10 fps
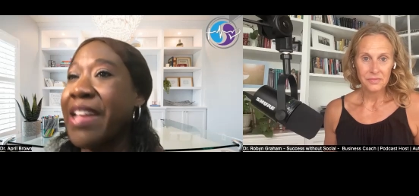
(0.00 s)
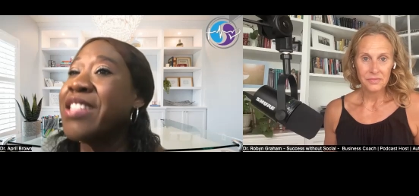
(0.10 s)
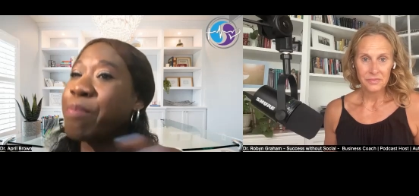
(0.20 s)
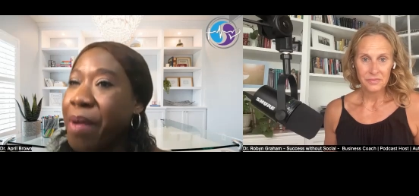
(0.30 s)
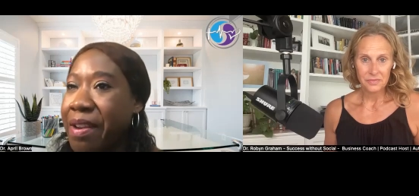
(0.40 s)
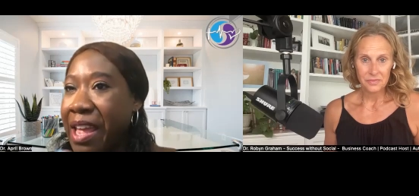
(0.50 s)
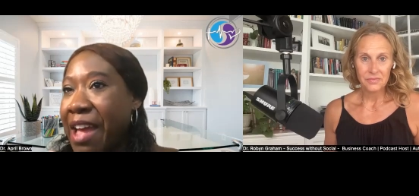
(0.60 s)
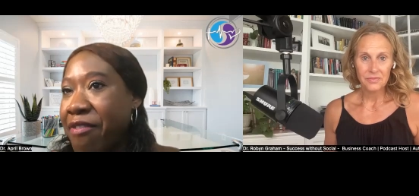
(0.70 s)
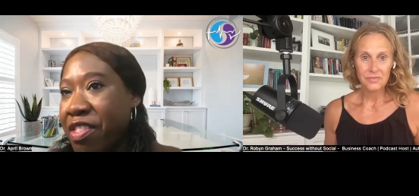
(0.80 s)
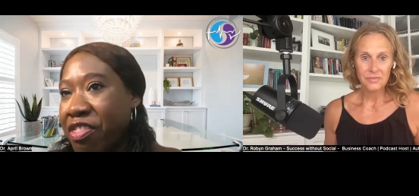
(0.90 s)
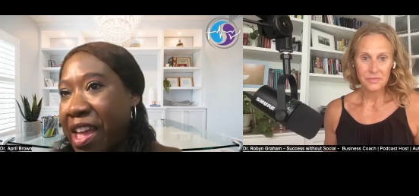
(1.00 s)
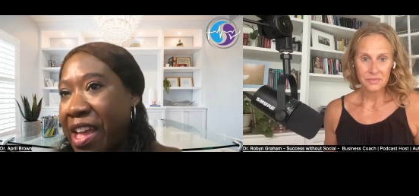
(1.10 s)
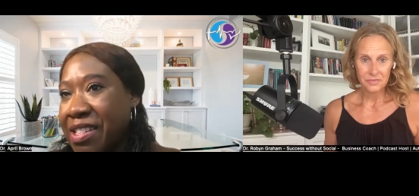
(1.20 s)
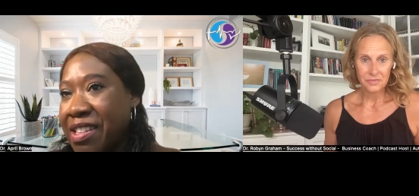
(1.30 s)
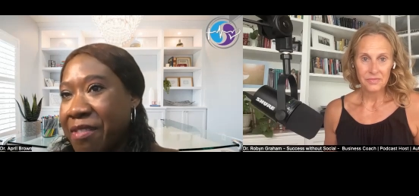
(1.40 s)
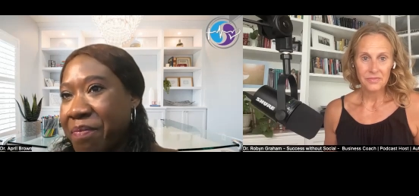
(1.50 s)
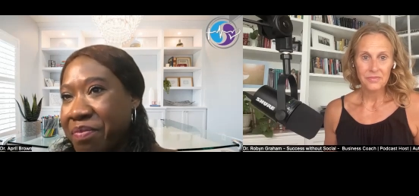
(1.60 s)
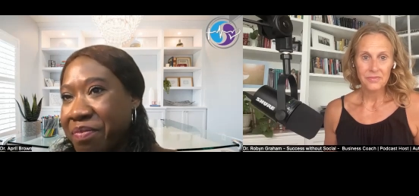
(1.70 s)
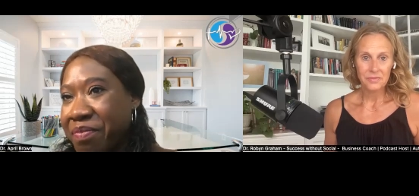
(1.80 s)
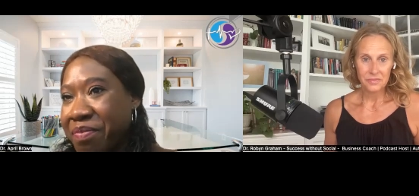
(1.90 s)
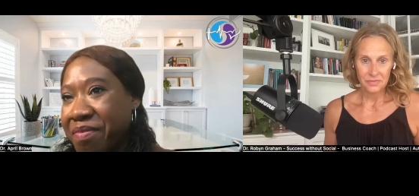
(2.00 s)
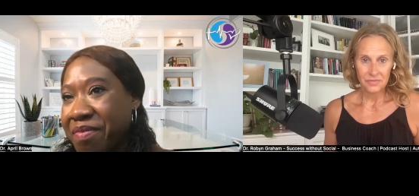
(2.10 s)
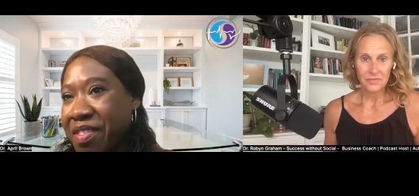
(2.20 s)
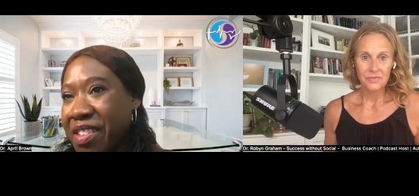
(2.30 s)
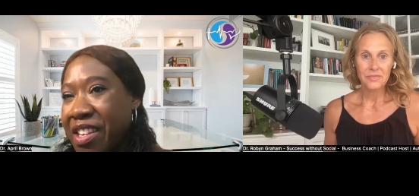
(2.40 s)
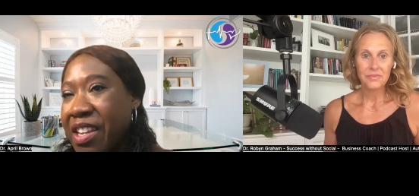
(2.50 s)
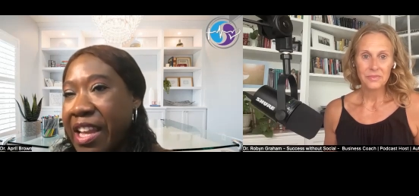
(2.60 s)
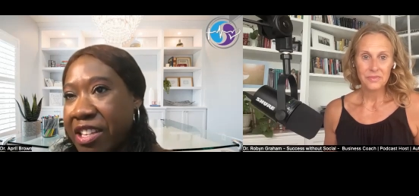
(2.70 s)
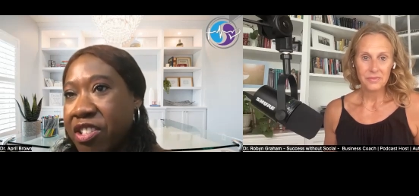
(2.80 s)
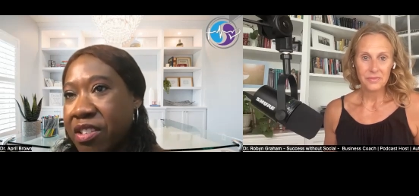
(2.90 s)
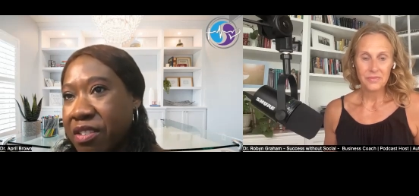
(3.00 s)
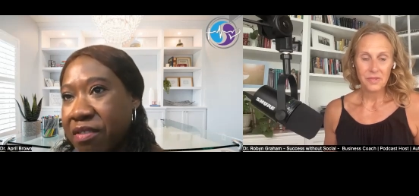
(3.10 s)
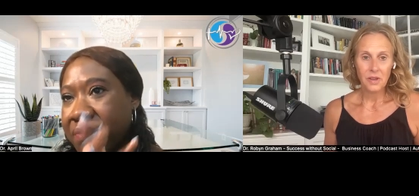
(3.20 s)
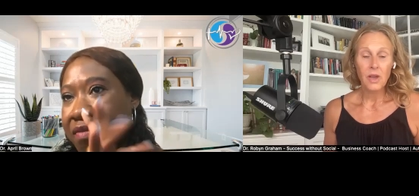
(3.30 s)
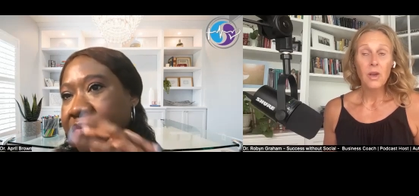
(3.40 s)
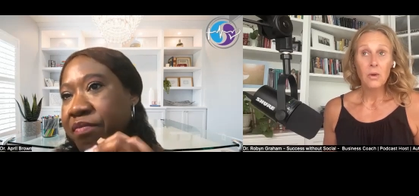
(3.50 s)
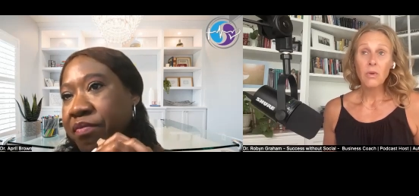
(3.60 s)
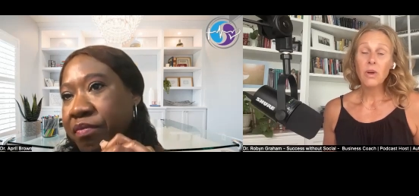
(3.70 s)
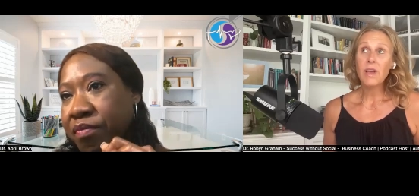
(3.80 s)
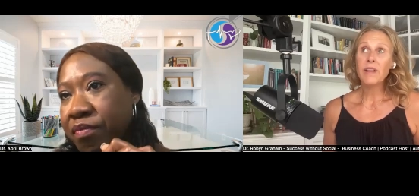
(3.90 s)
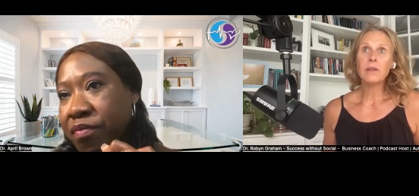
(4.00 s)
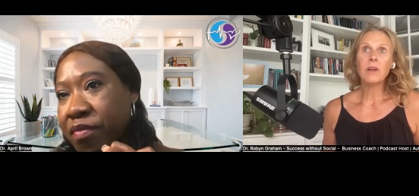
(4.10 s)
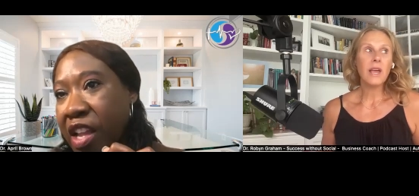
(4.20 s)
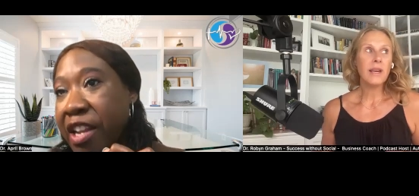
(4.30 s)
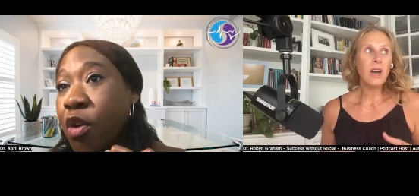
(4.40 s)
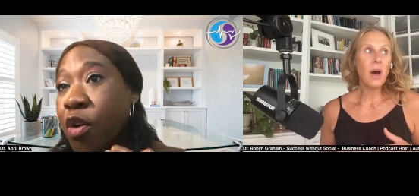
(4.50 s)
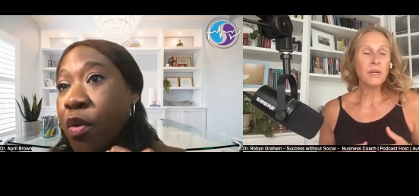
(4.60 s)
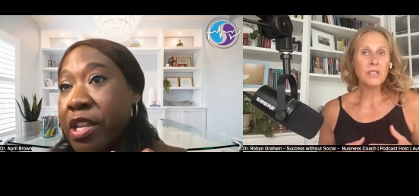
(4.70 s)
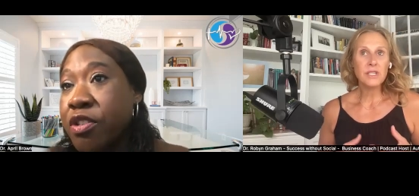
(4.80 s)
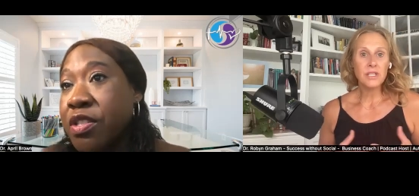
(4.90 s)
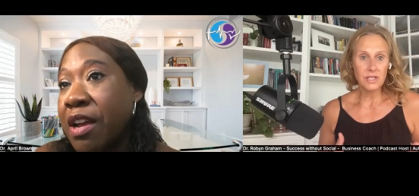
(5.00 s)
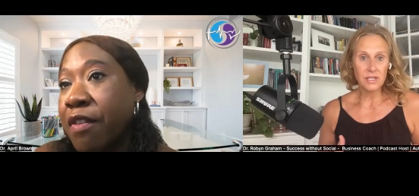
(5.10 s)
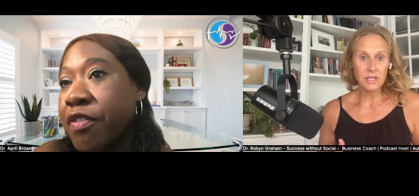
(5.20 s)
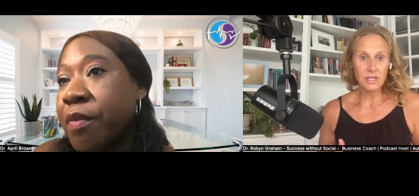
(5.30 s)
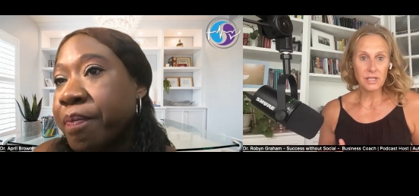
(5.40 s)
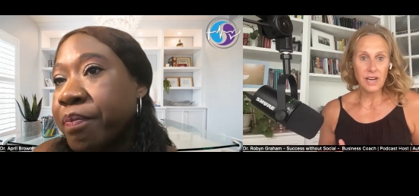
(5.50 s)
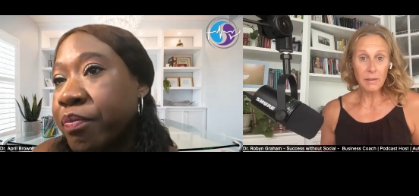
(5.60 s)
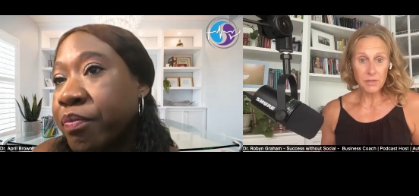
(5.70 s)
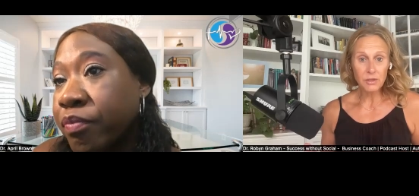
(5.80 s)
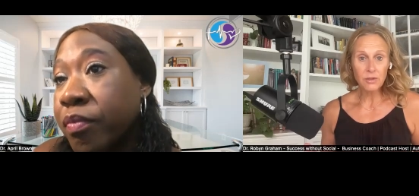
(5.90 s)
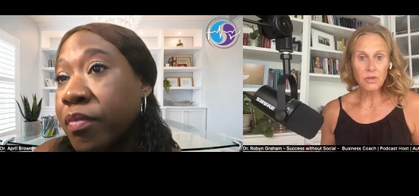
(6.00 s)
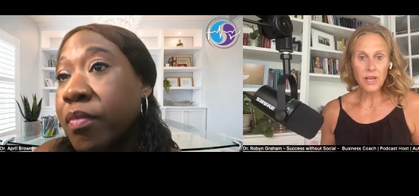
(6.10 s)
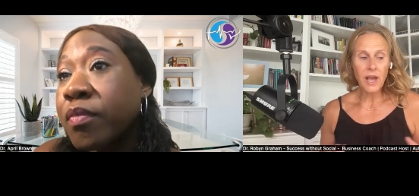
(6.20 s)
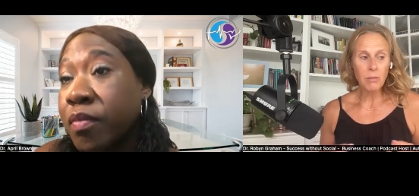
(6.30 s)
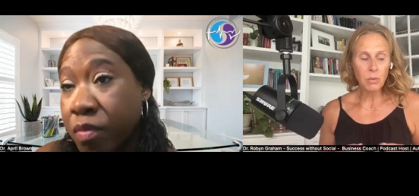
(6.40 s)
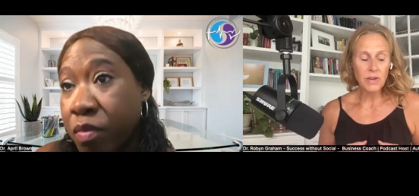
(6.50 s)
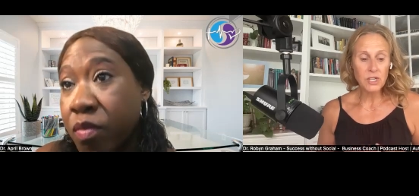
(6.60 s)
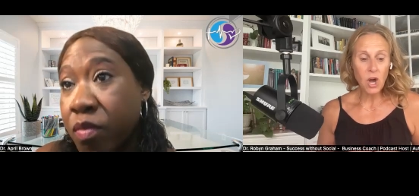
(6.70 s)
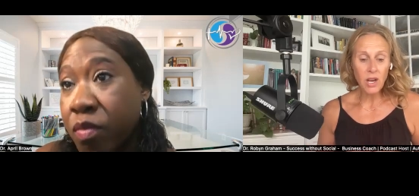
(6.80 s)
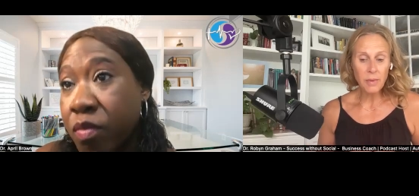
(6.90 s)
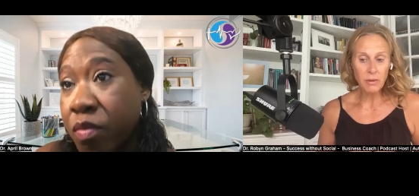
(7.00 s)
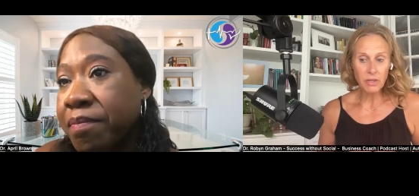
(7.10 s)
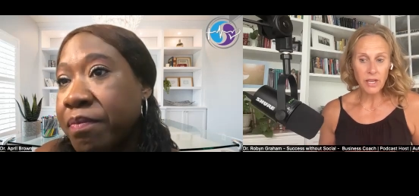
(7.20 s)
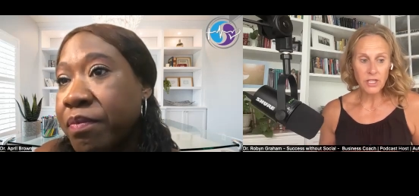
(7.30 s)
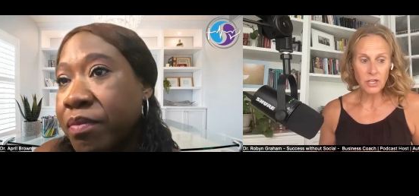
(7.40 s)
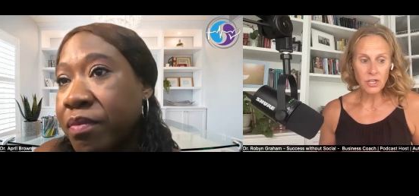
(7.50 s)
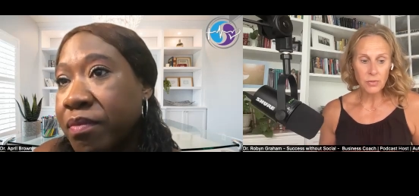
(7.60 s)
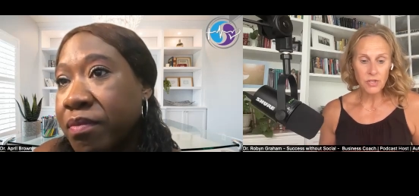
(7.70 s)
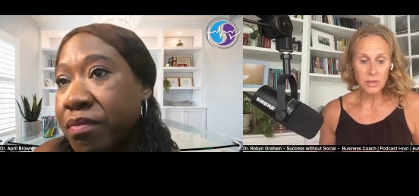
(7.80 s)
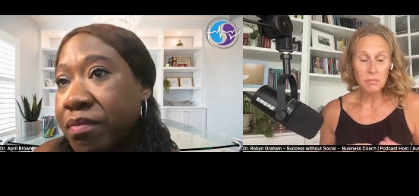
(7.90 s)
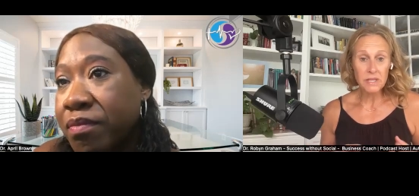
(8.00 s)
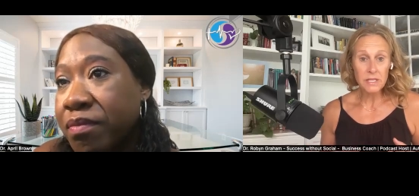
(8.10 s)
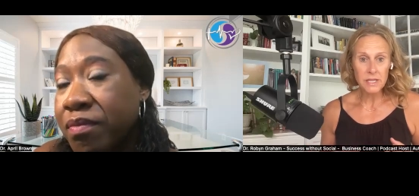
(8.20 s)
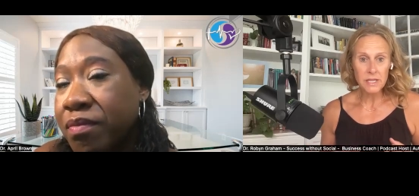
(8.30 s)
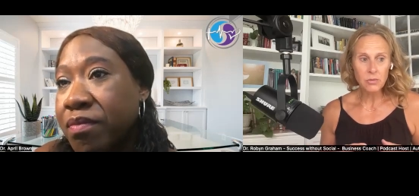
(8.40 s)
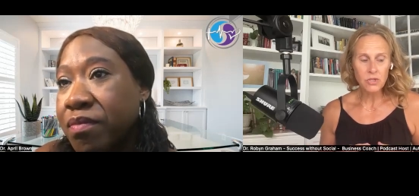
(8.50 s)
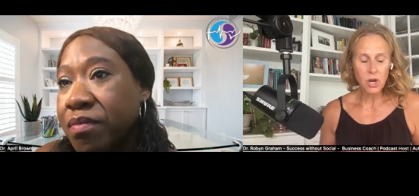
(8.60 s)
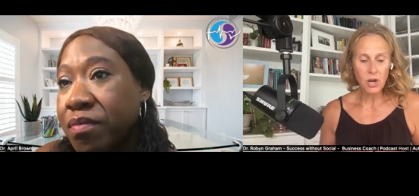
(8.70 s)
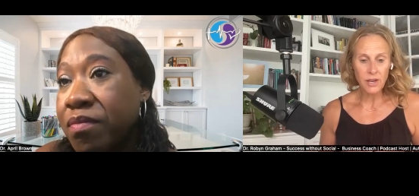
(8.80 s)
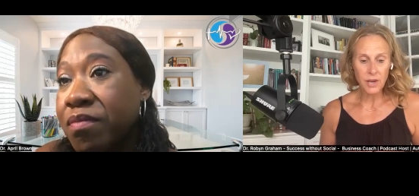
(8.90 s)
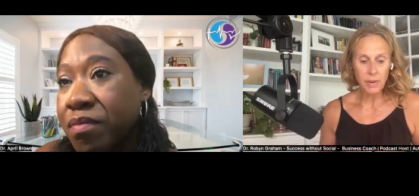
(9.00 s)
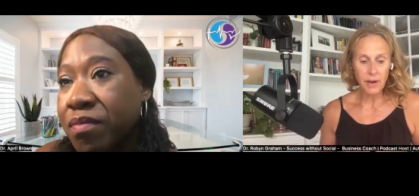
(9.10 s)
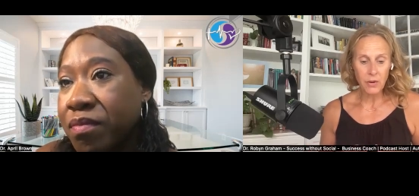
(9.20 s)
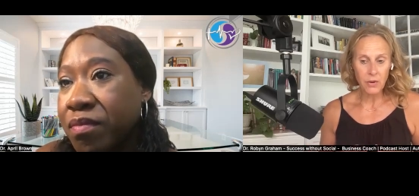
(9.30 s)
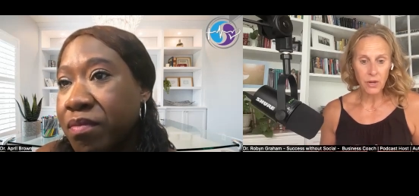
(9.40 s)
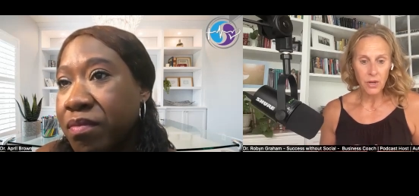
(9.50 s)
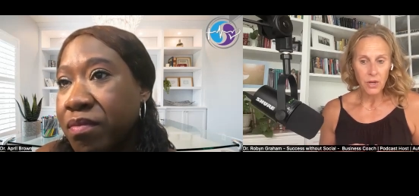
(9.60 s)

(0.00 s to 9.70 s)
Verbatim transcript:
Speaker 1: It's about having that connection.
Speaker 2: Well, and
Speaker 1: knowing yourself.
Speaker 2: Absolutely. And when we talk about relationships in business, we're talking about,